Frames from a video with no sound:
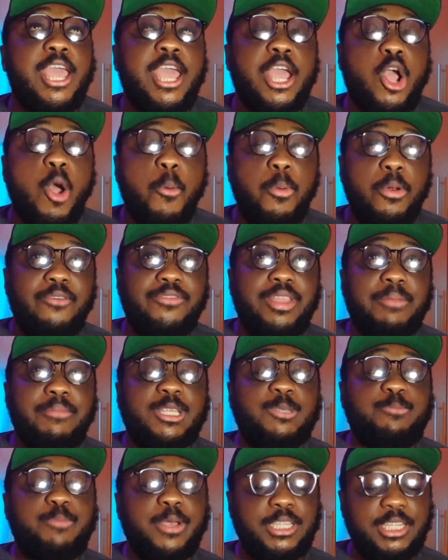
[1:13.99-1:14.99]
A couple of them,
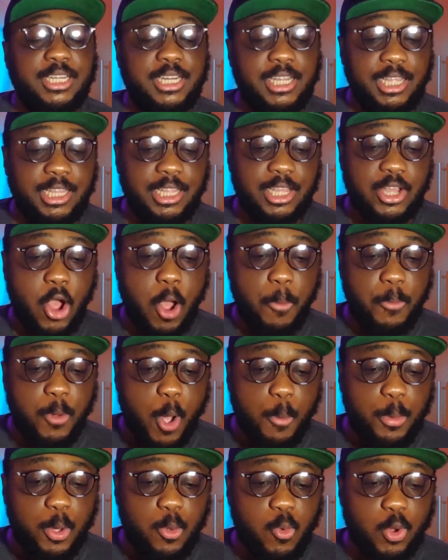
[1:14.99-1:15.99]
especially the
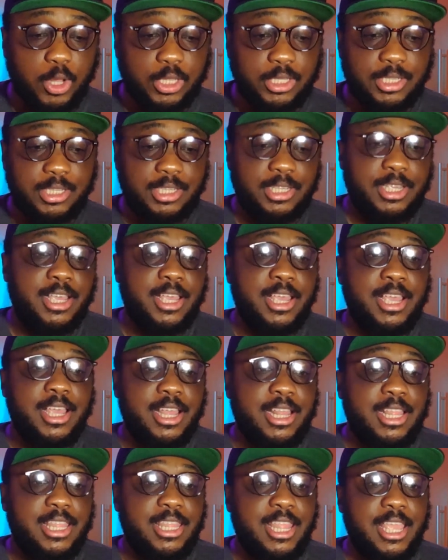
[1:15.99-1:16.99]
upcoming ones,
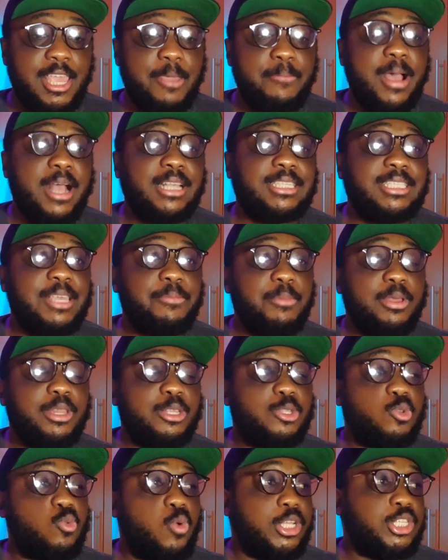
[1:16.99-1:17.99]
they keep asking me
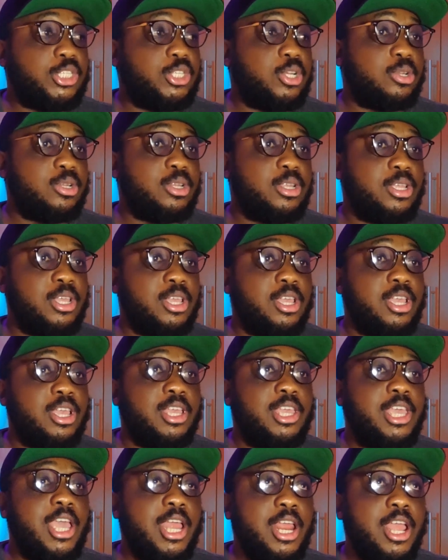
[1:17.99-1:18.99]
this question:
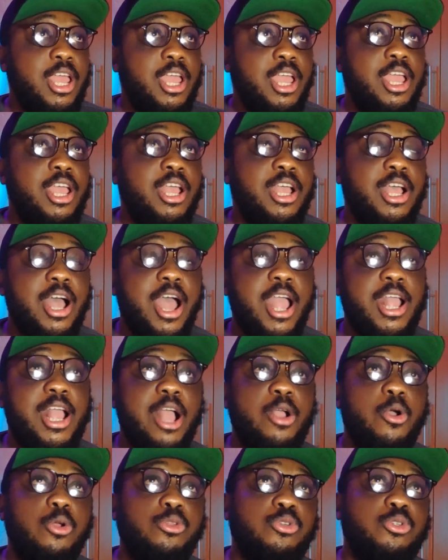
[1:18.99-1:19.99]
Kene, I
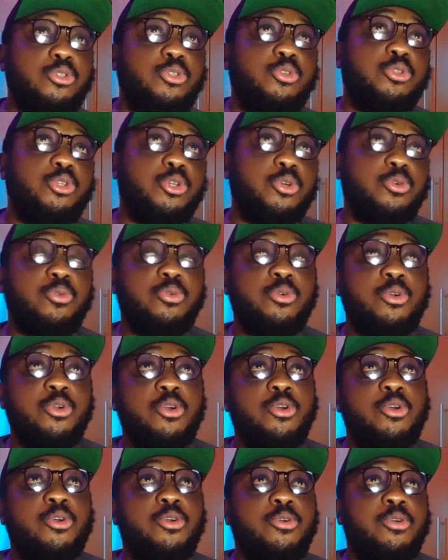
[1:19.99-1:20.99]
can't go to studio.
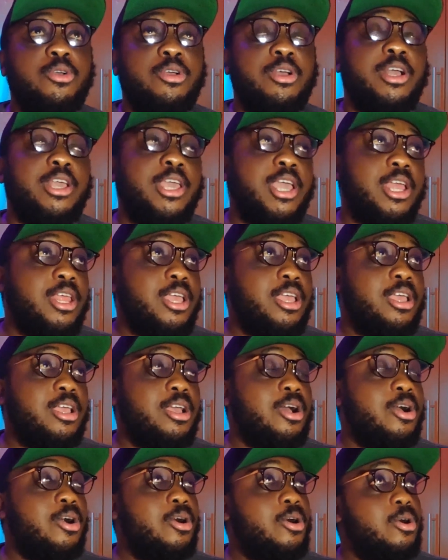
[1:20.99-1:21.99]
Kene,
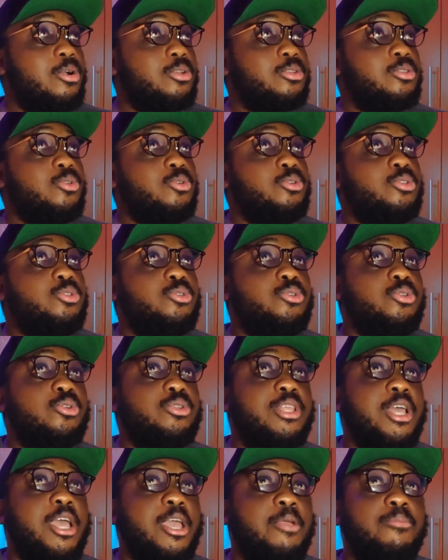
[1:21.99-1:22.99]
oh, no studio
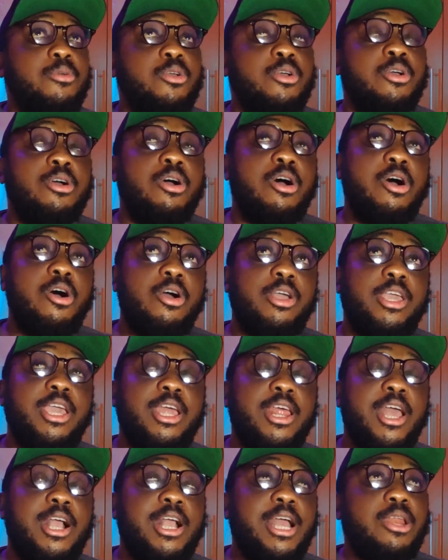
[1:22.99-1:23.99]
time. Oh,
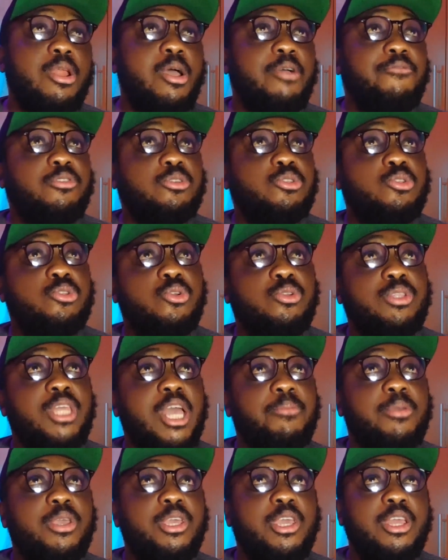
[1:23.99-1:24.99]
Kene, I cannot afford studio
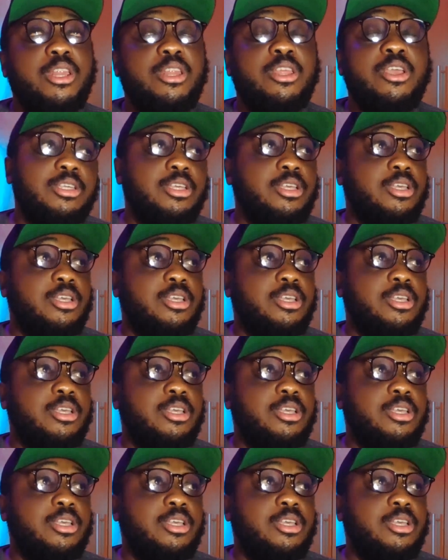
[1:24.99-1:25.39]
time again.